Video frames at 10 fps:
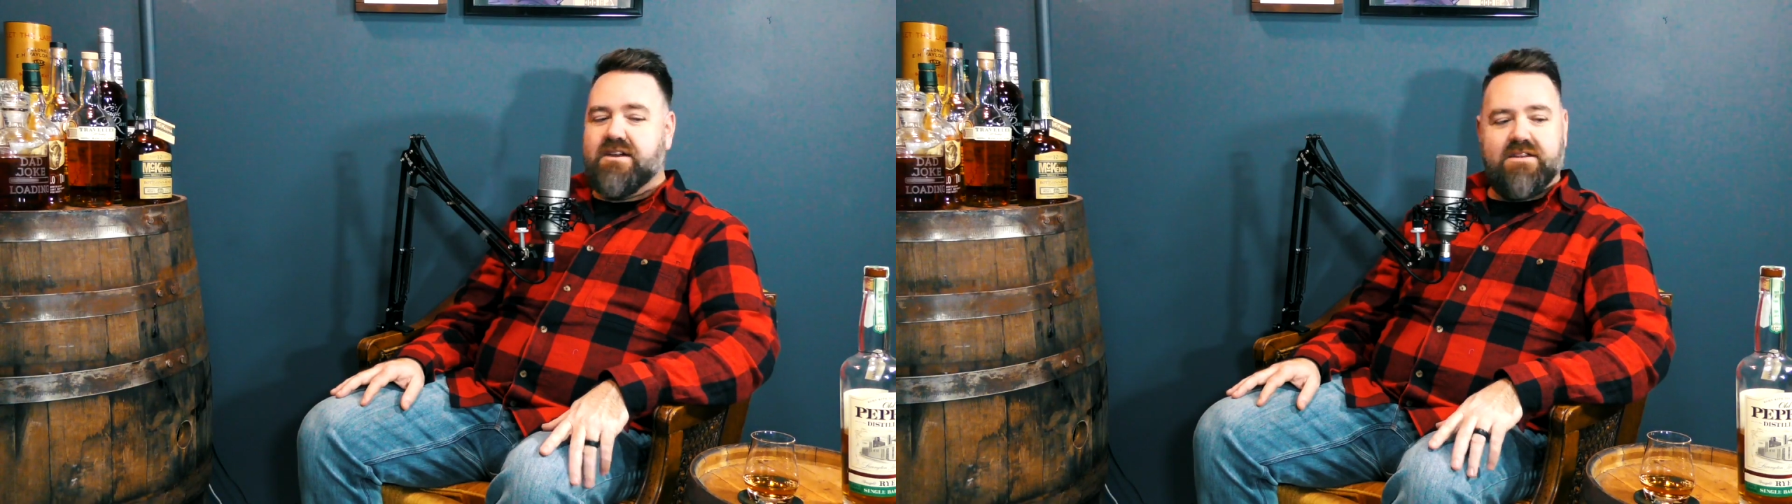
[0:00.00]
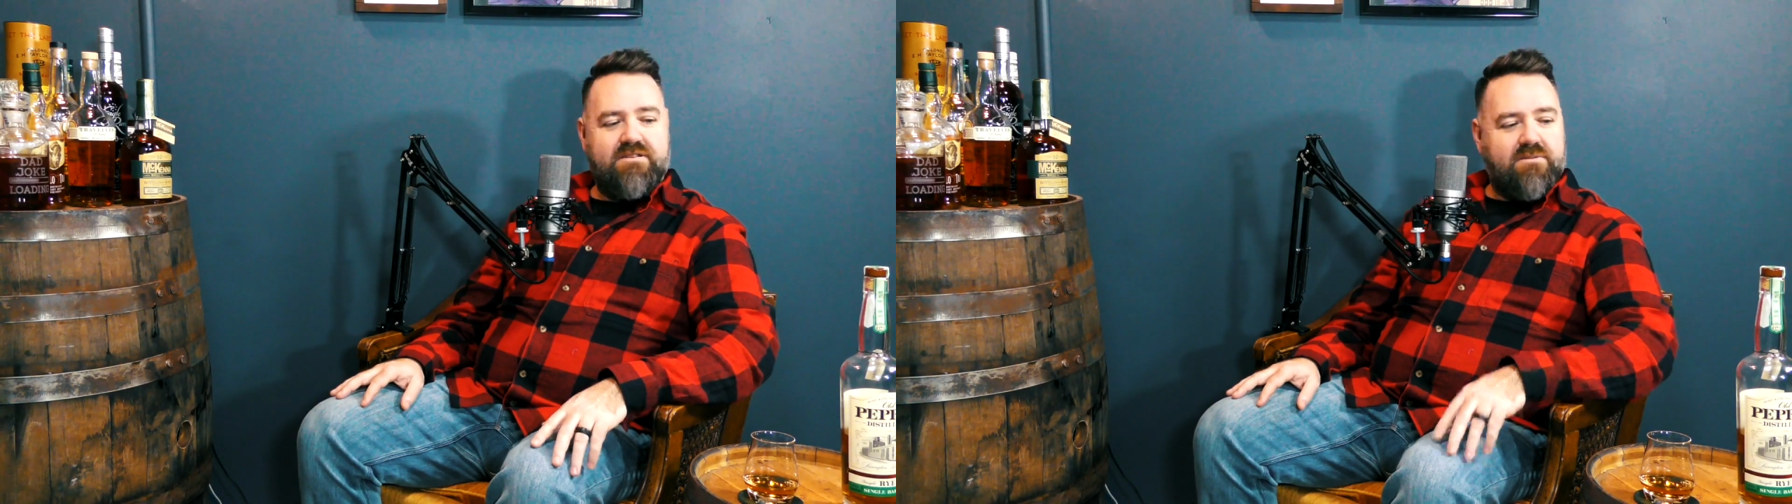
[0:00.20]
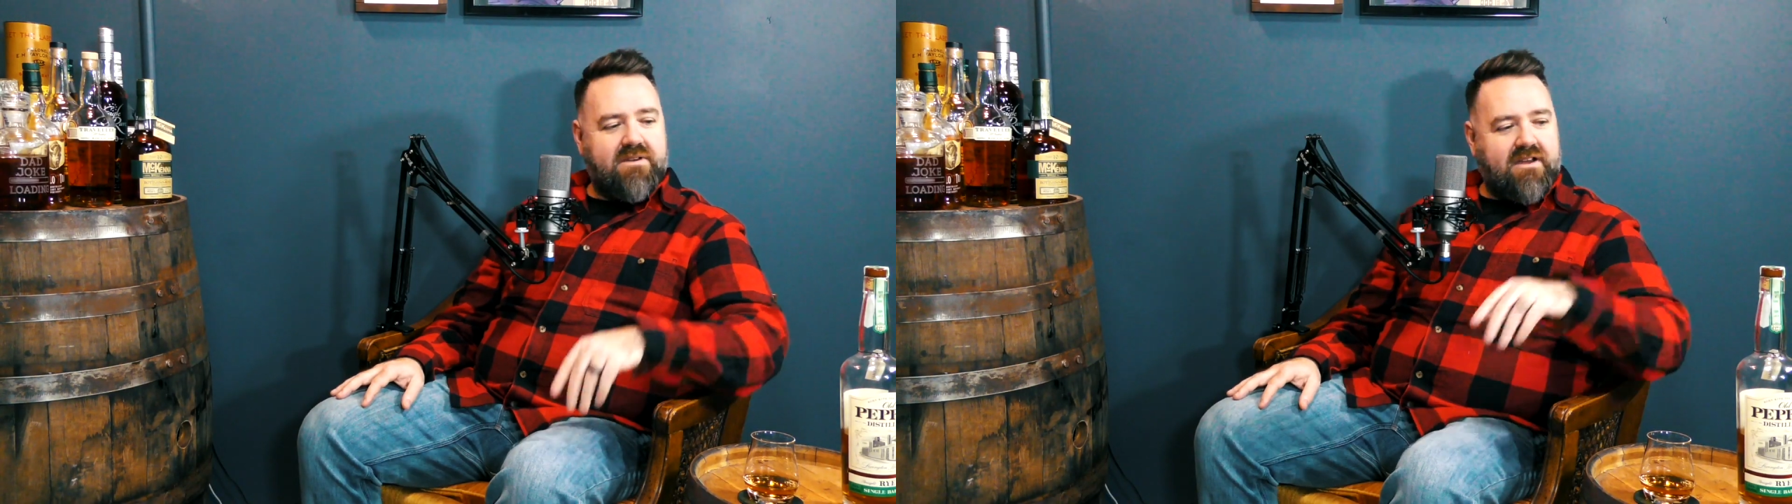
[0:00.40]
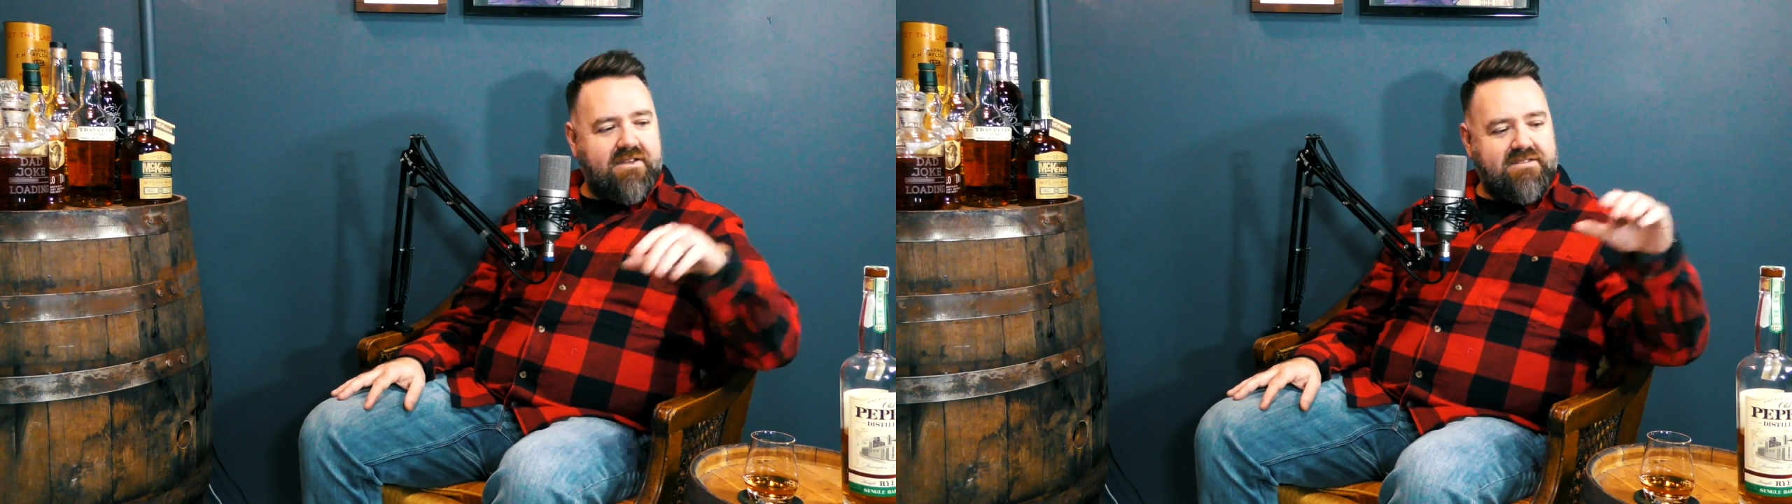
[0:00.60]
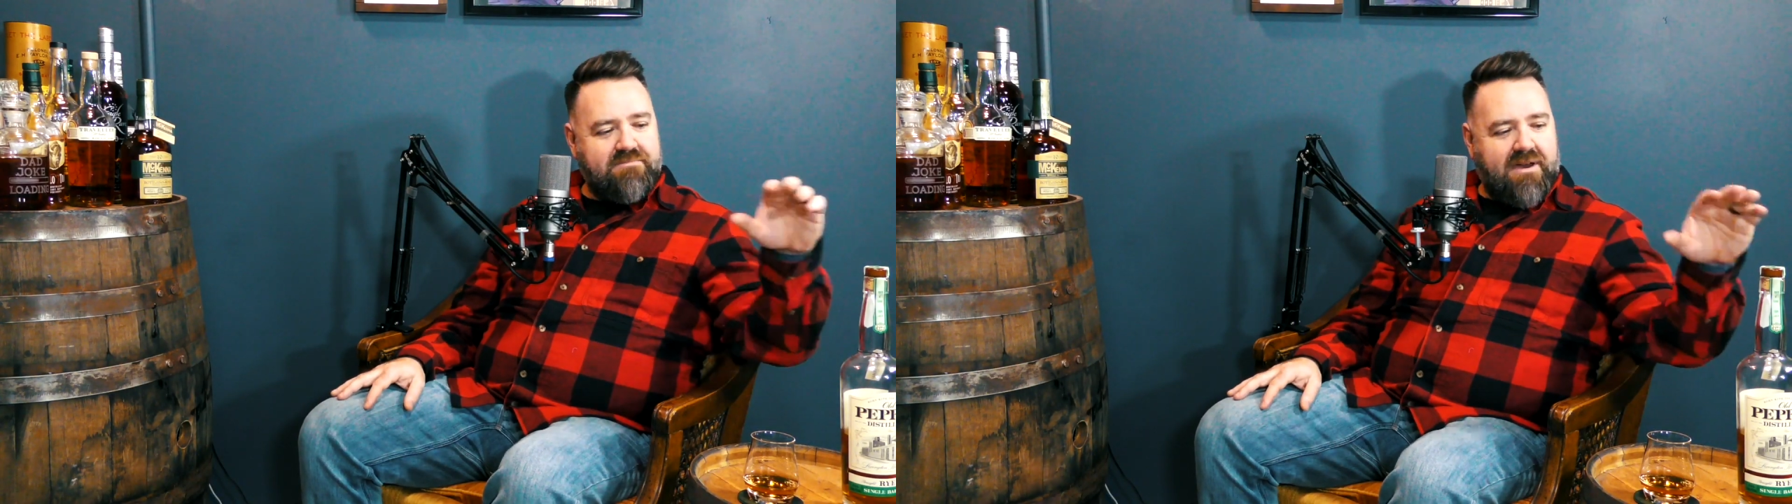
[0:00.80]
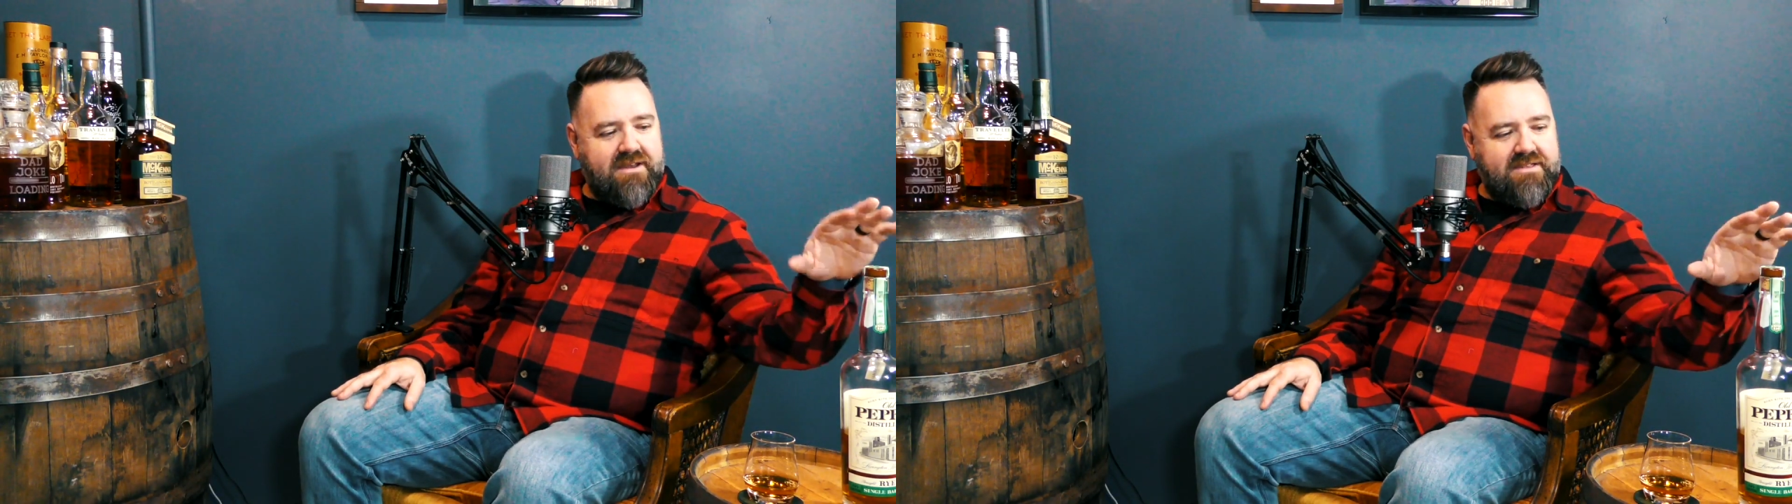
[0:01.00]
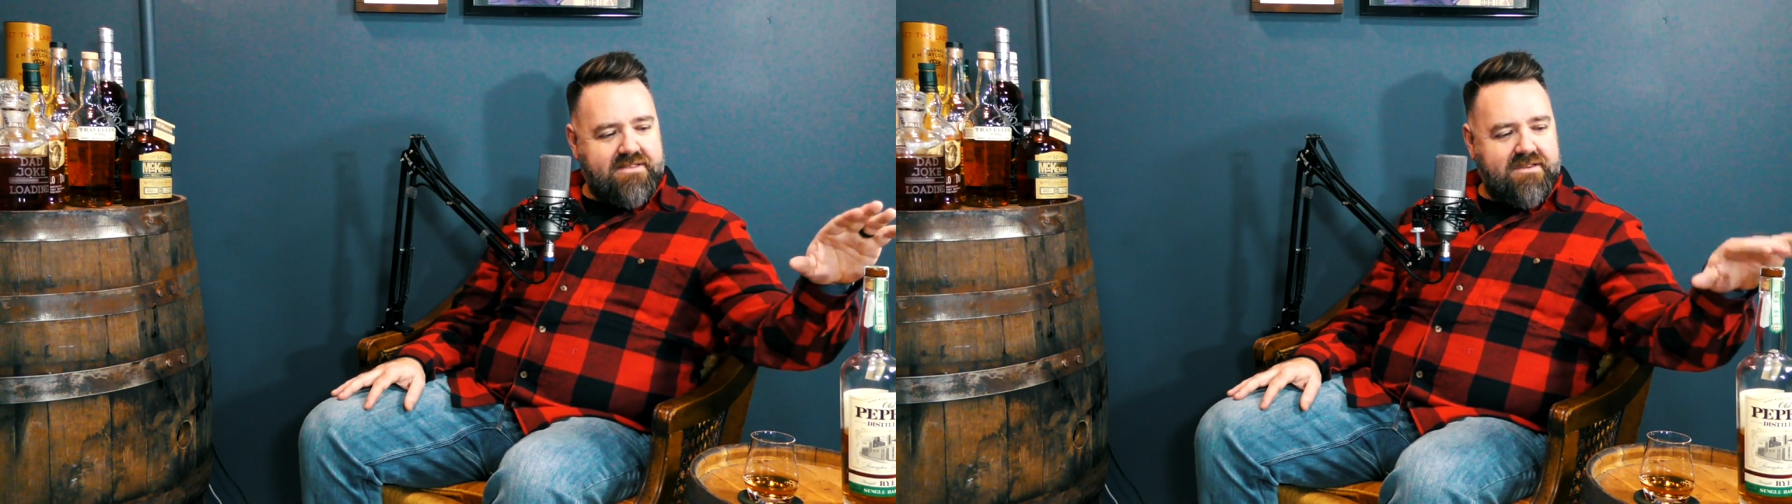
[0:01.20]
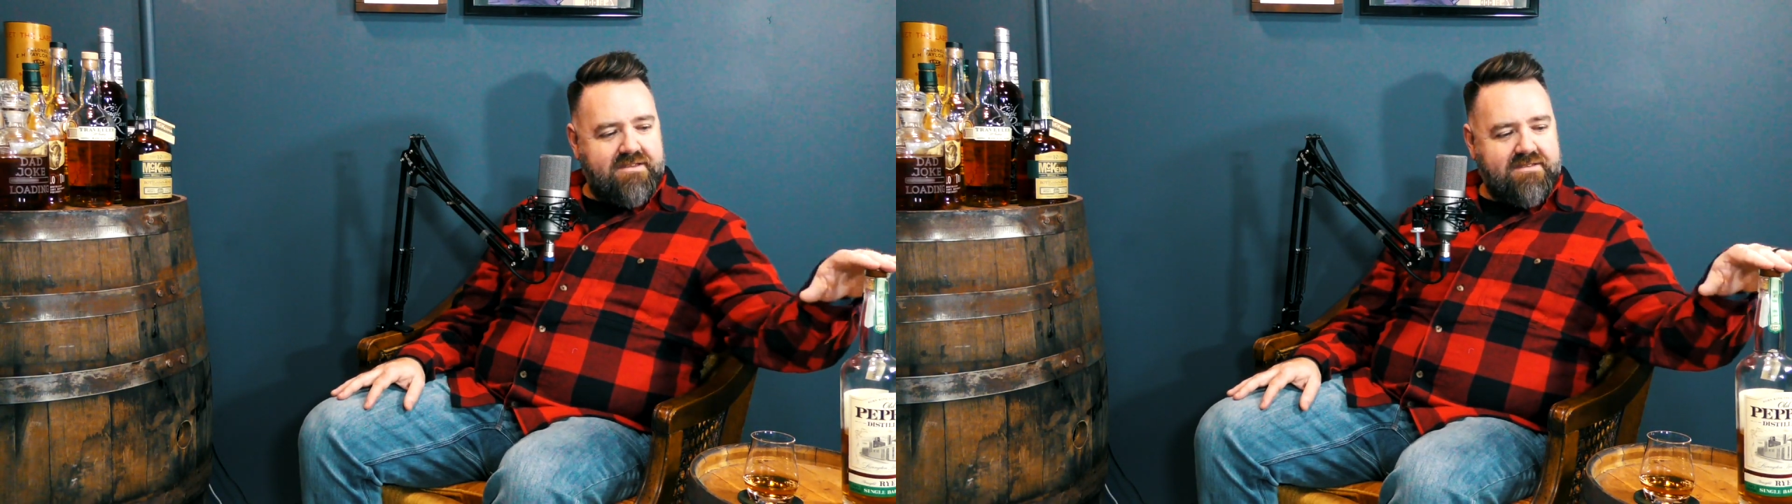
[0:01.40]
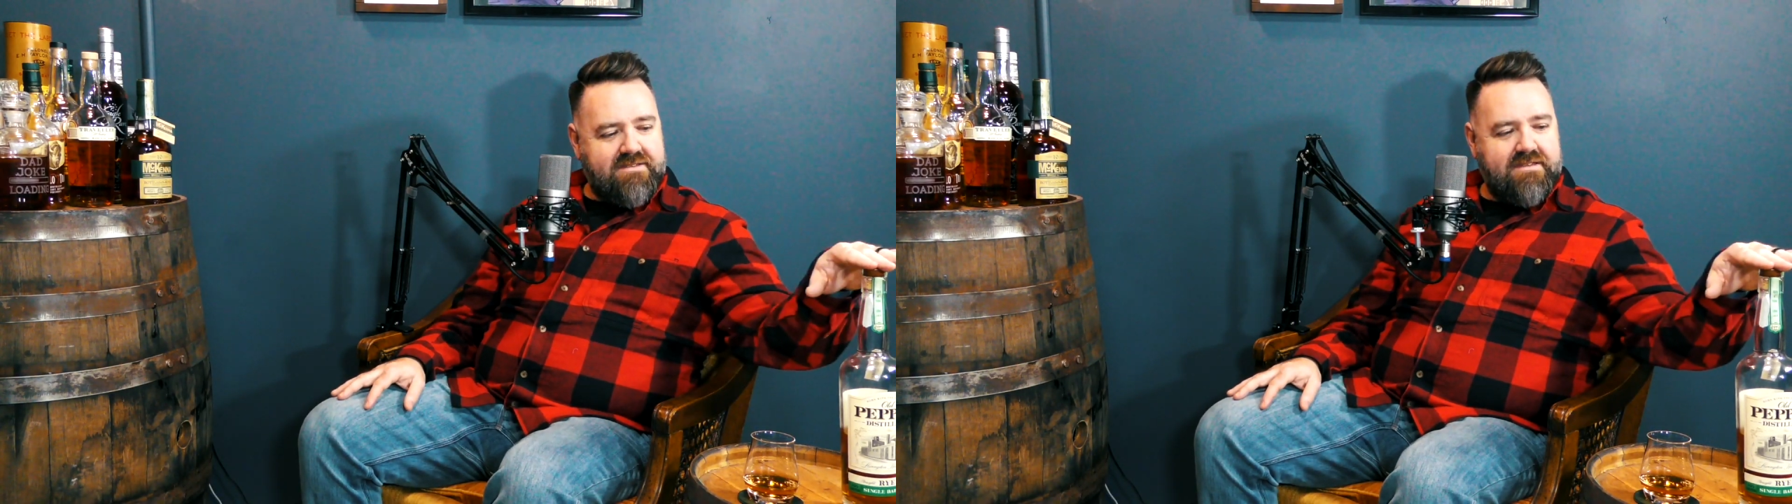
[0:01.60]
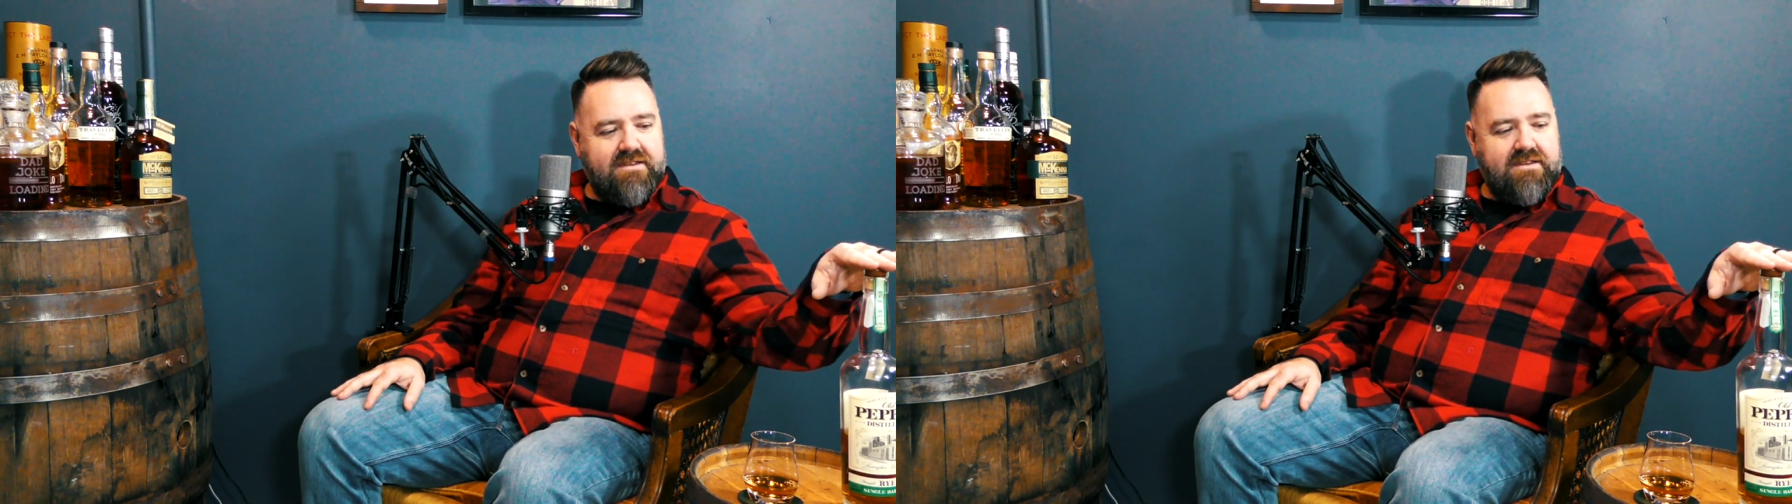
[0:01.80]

so I spotted this.